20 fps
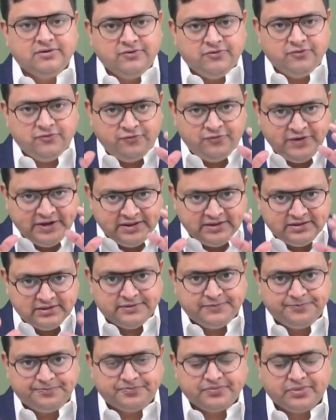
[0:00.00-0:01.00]

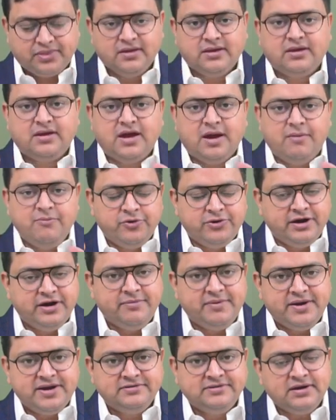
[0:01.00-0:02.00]
with
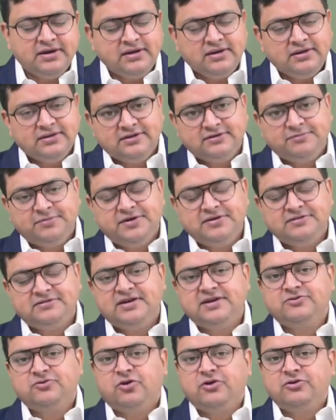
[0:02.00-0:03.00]
commuted pension, this
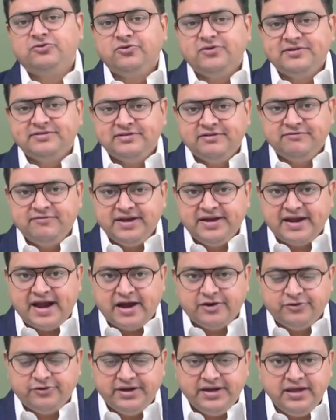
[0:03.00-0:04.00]
person is also receiving
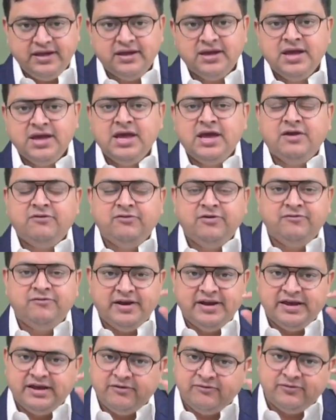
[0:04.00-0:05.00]
gratuity, we
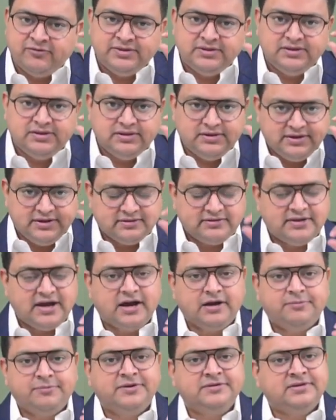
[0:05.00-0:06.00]
will give
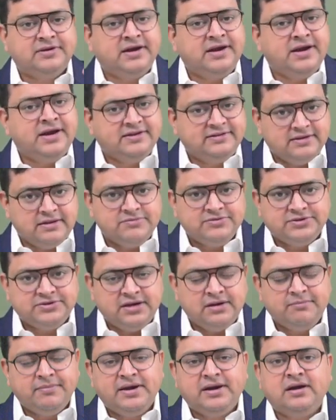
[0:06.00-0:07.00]
that person an
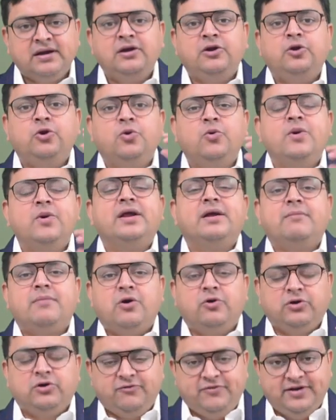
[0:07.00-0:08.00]
exemption, but a lower
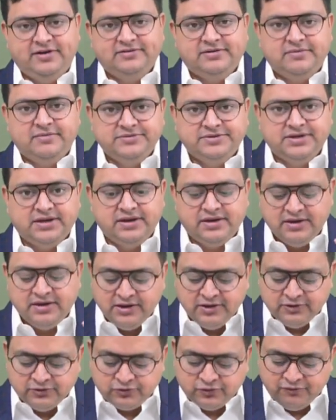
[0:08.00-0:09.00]
amount of exemption.
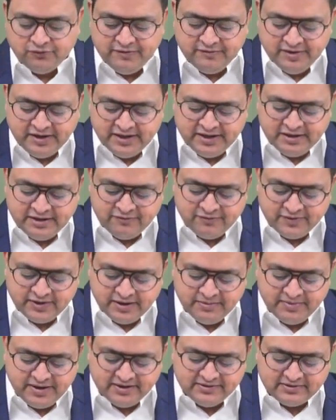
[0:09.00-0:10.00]
So we will give
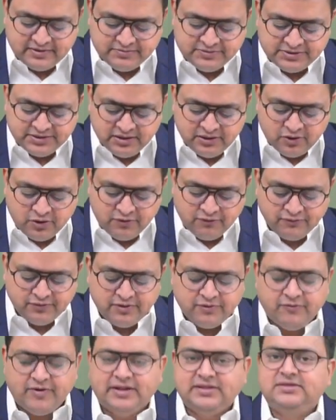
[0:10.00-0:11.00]
him exemption of
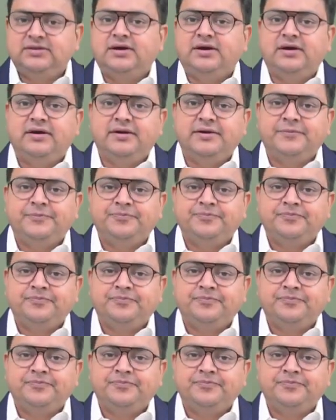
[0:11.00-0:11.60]
1/3.